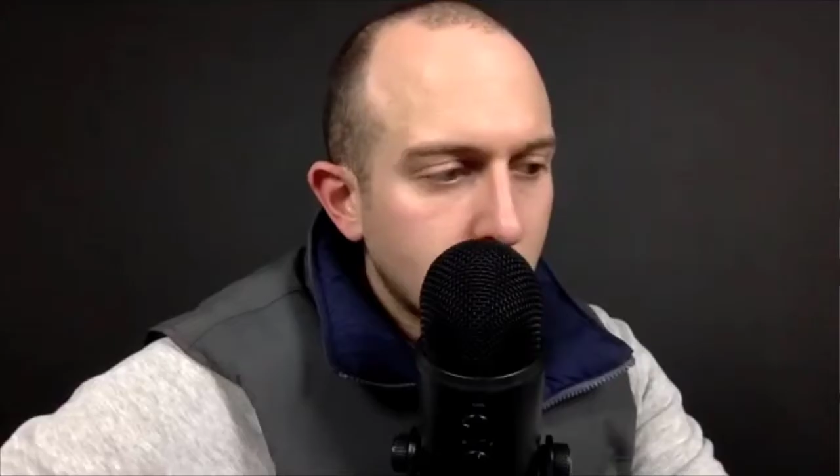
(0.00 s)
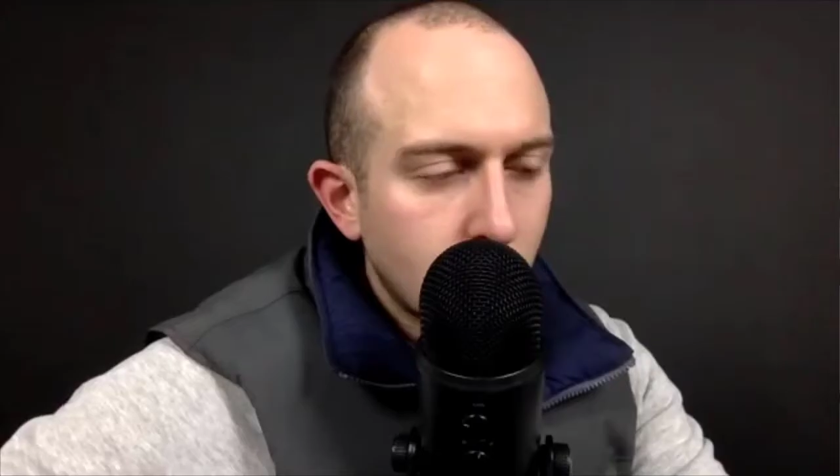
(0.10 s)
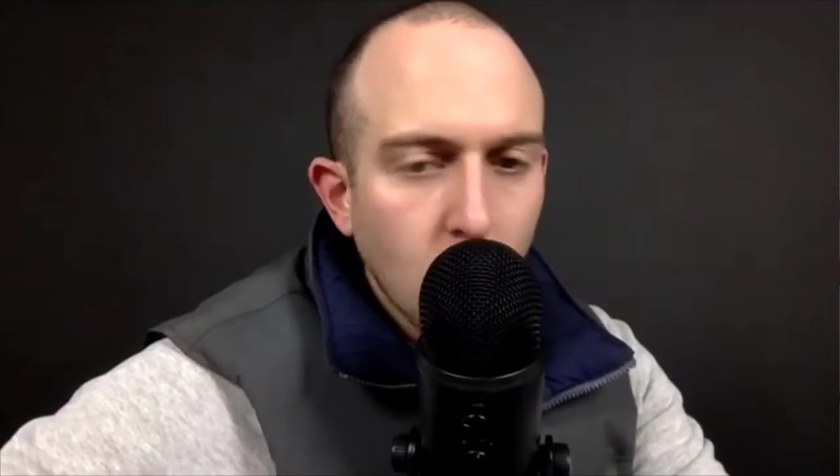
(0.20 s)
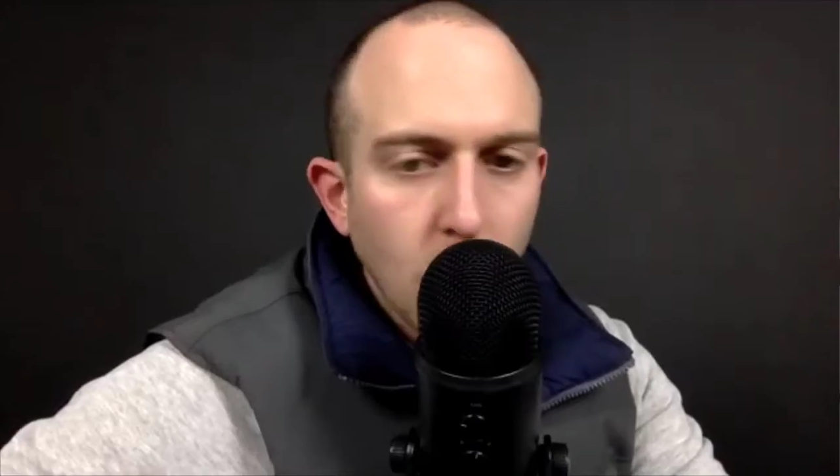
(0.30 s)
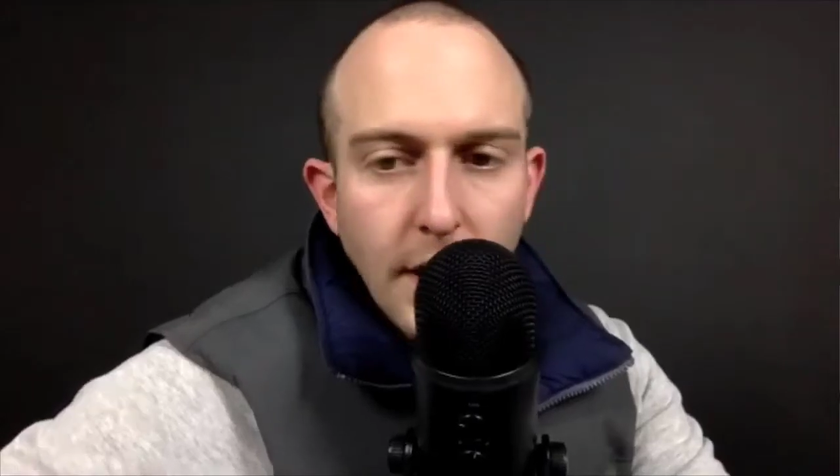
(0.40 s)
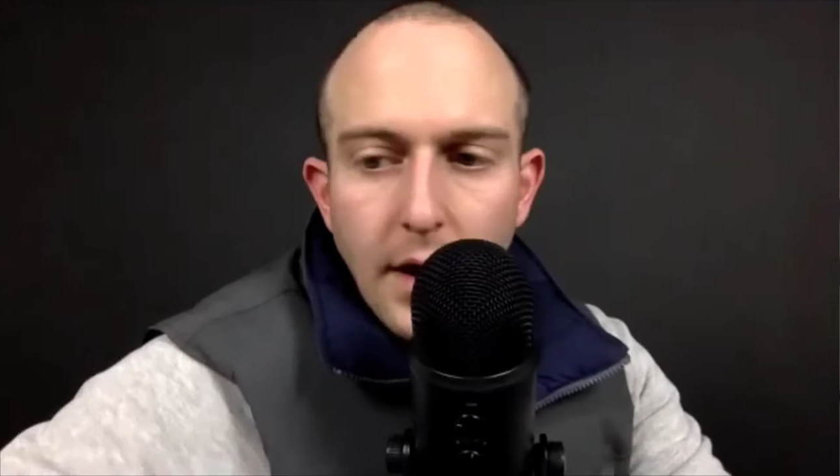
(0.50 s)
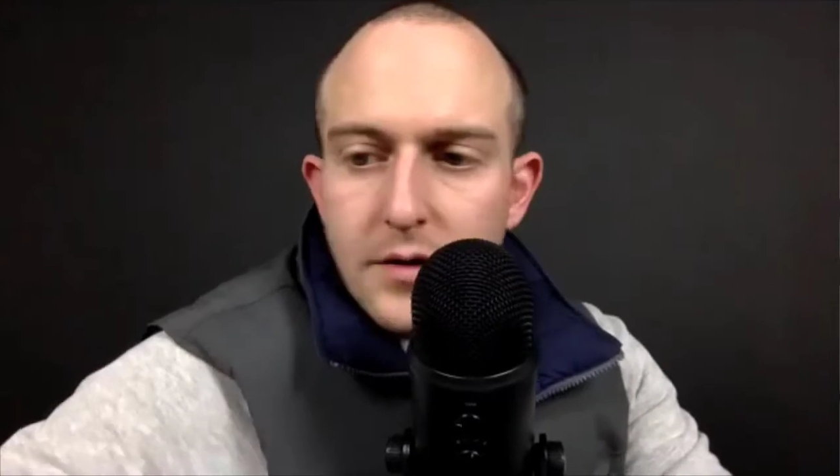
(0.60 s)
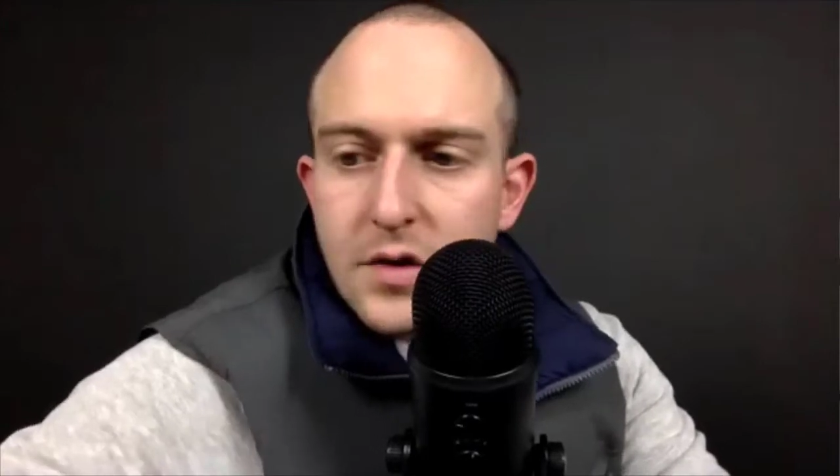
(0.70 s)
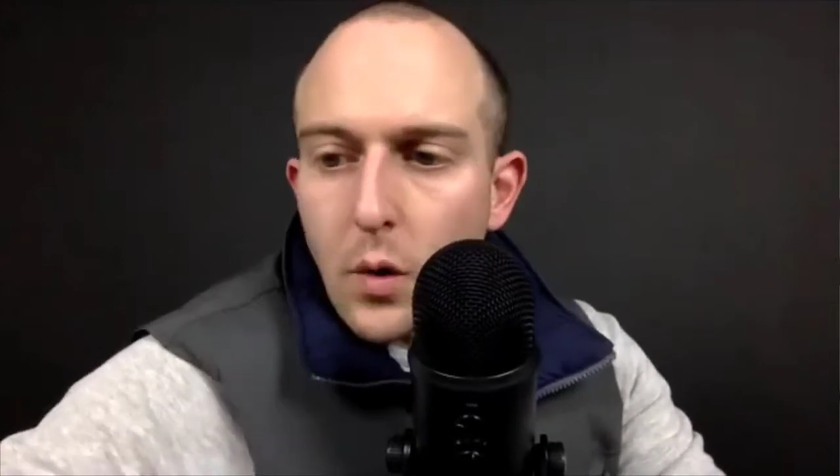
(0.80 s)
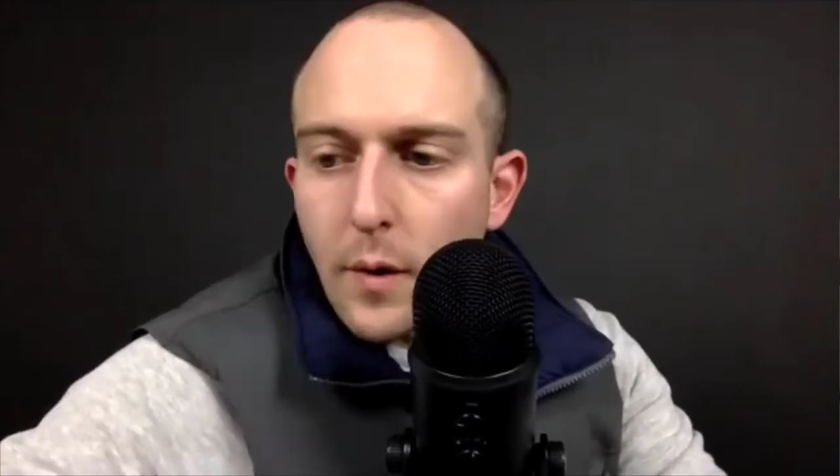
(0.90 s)
Totally.
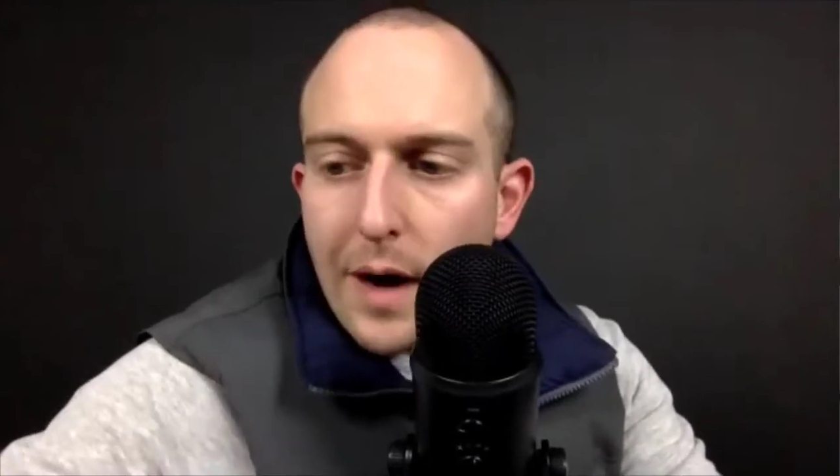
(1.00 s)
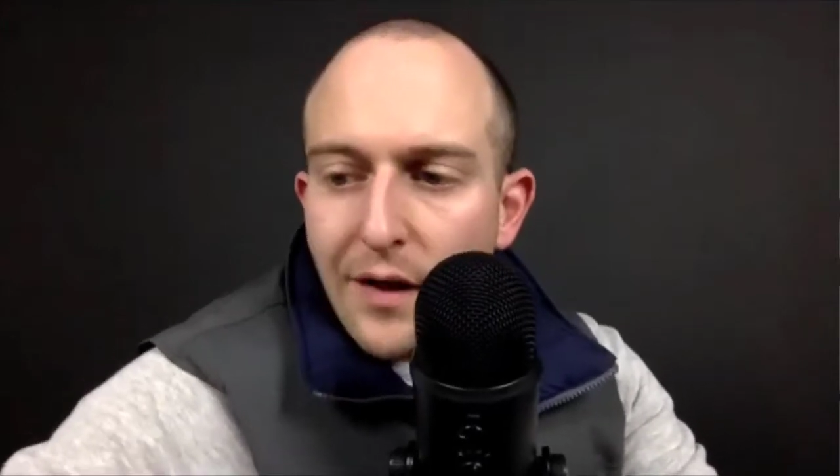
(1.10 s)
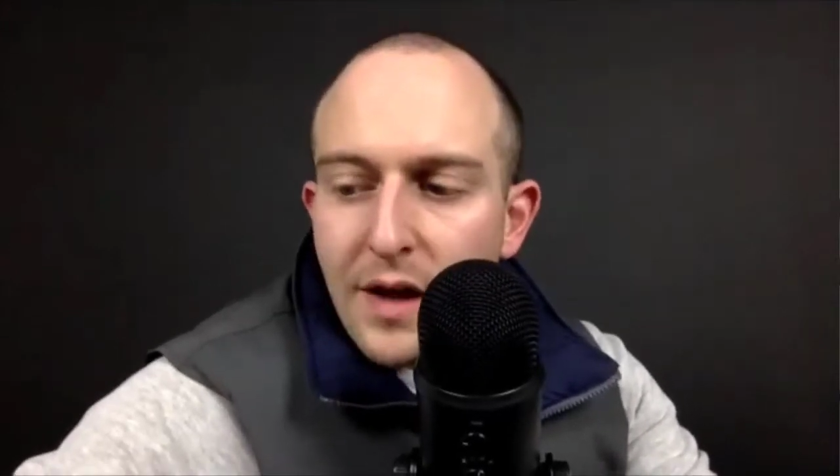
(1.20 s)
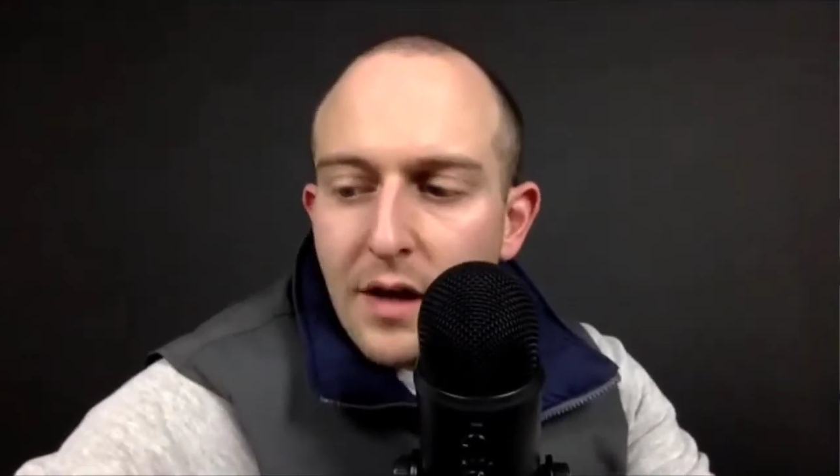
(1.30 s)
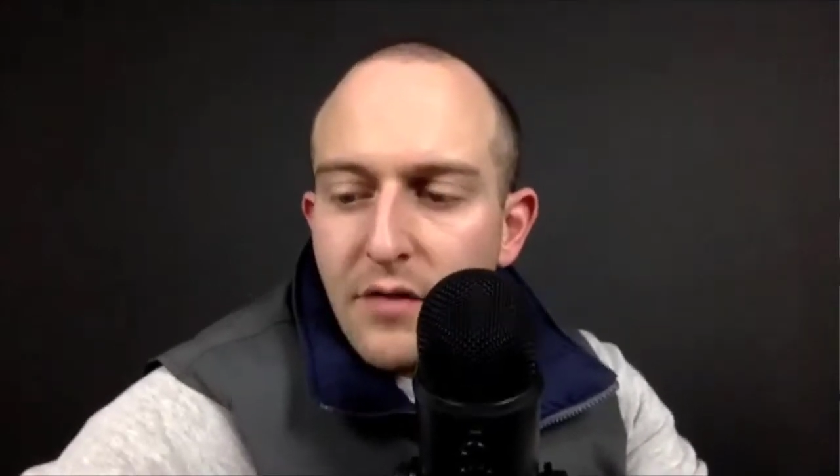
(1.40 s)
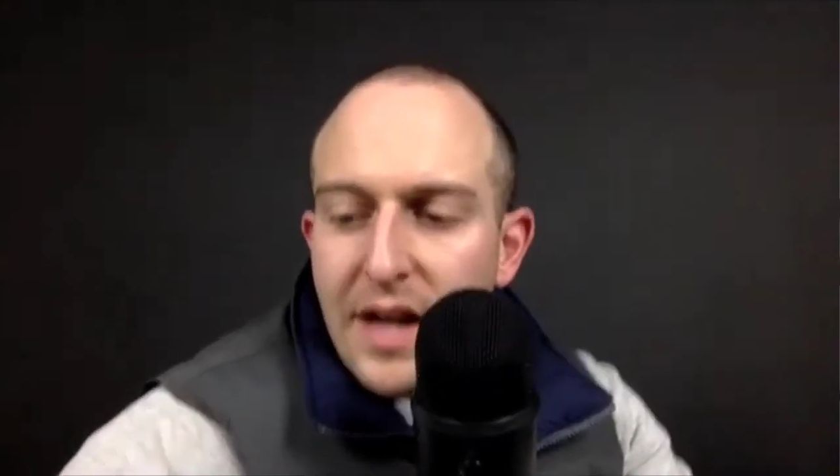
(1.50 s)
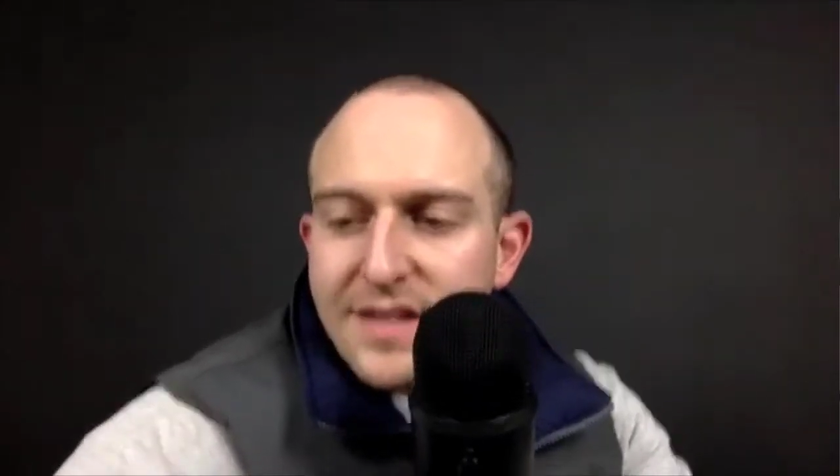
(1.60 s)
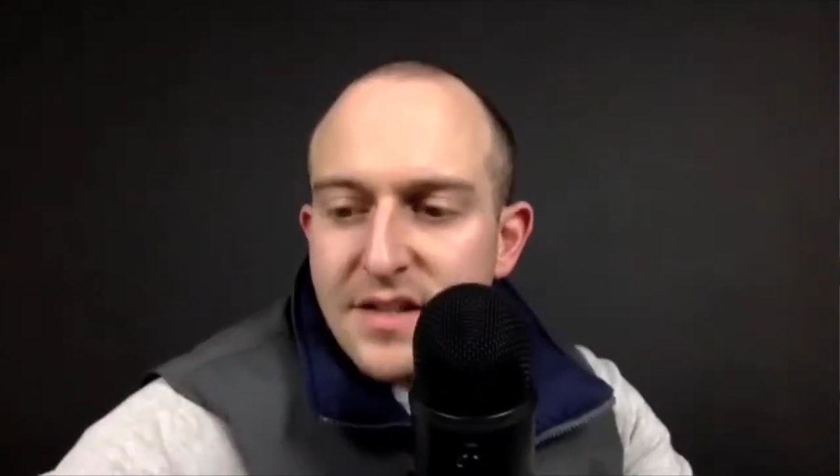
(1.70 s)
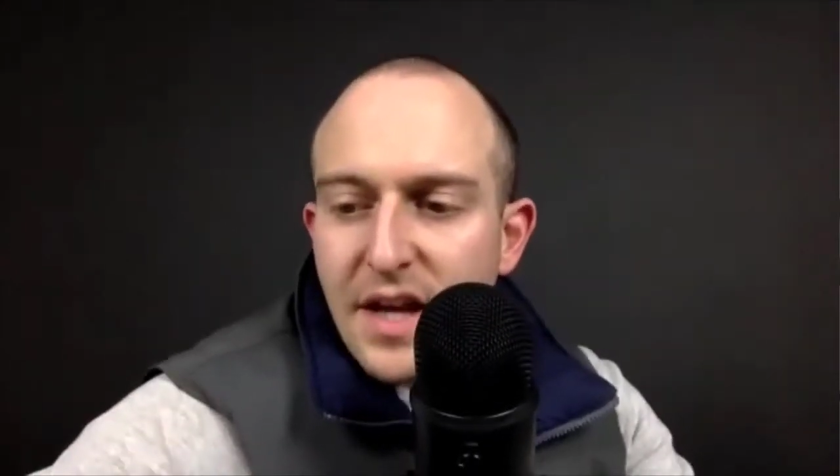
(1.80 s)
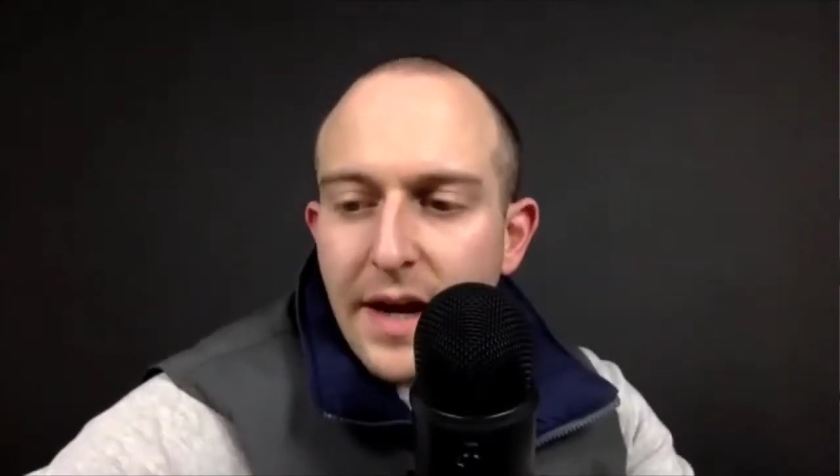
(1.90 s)
So I think of it
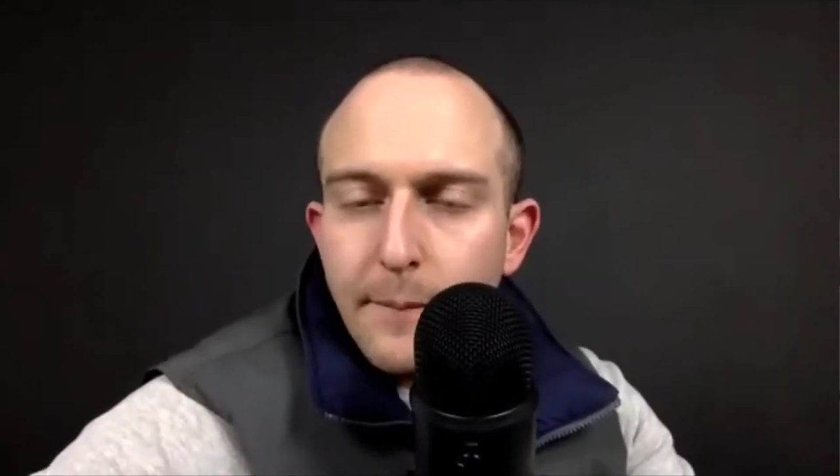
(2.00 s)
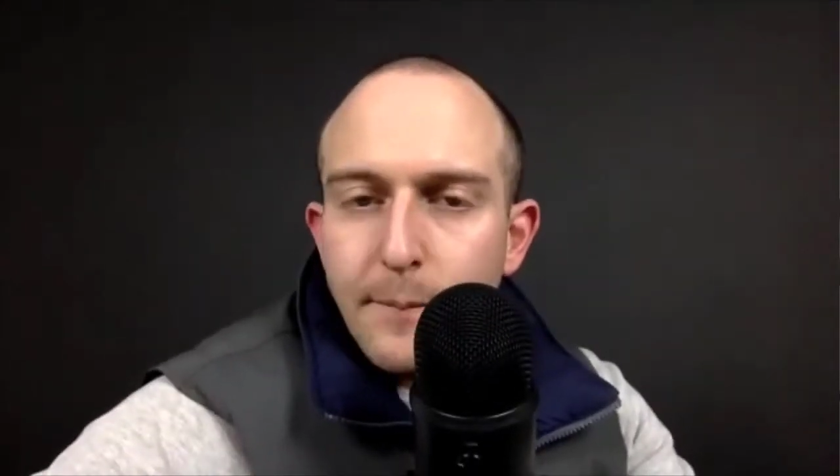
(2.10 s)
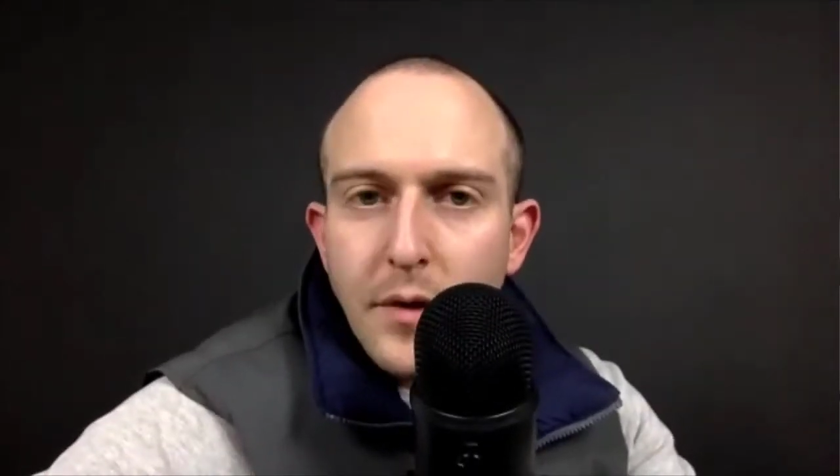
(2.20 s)
as like,